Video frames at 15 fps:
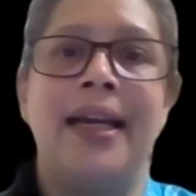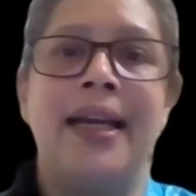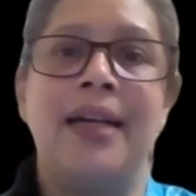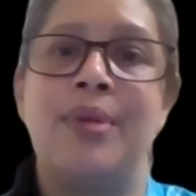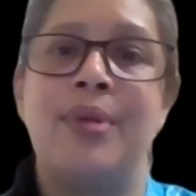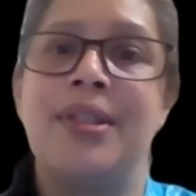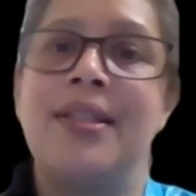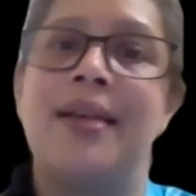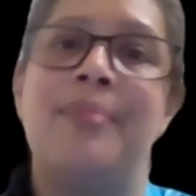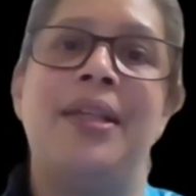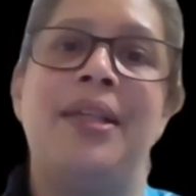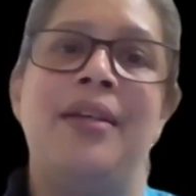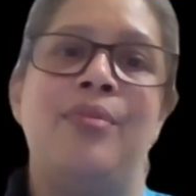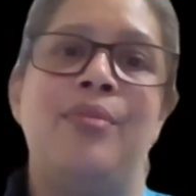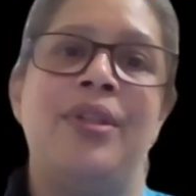It was
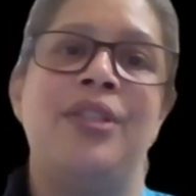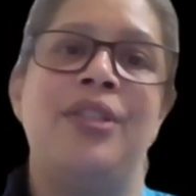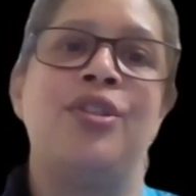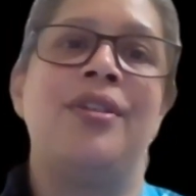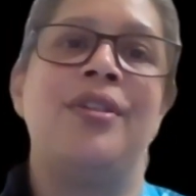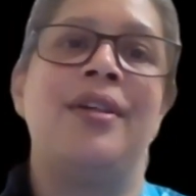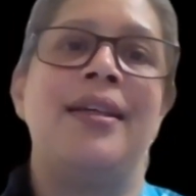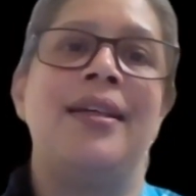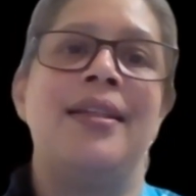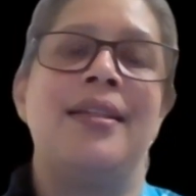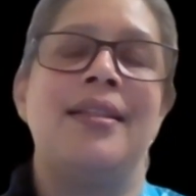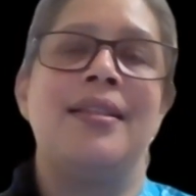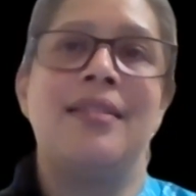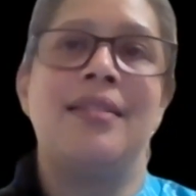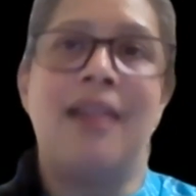something which
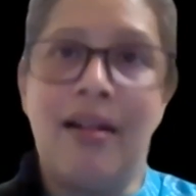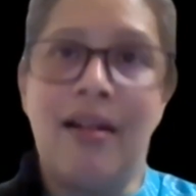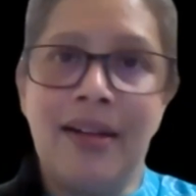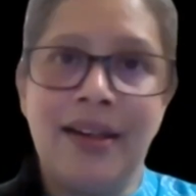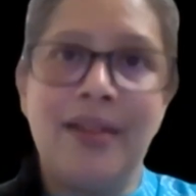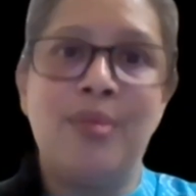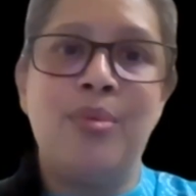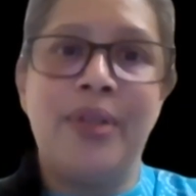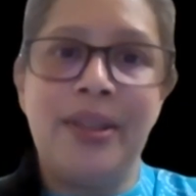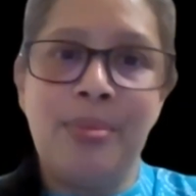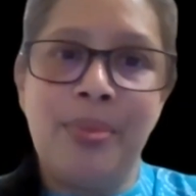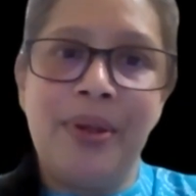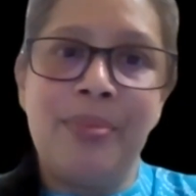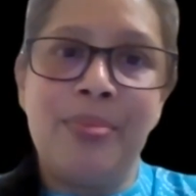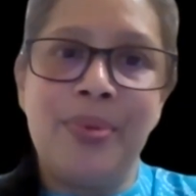started with
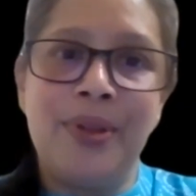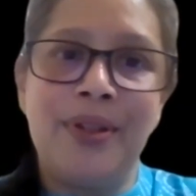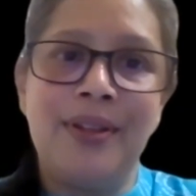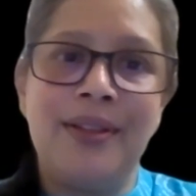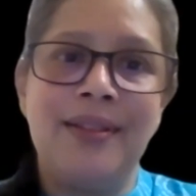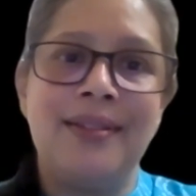people